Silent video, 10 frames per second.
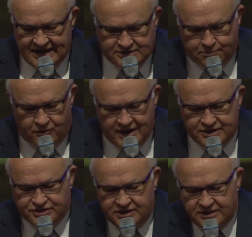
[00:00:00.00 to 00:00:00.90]

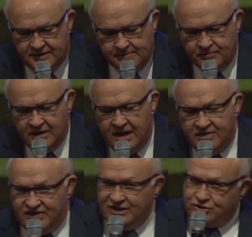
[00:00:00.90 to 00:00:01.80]
desperation,
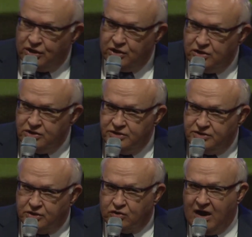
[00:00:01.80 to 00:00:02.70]
they turned
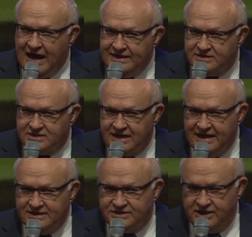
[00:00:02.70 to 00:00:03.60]
to Christ
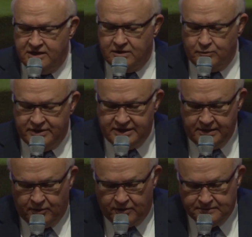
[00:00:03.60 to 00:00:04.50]
as their
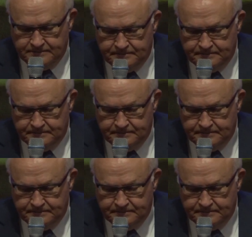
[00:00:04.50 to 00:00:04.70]
Redeemer.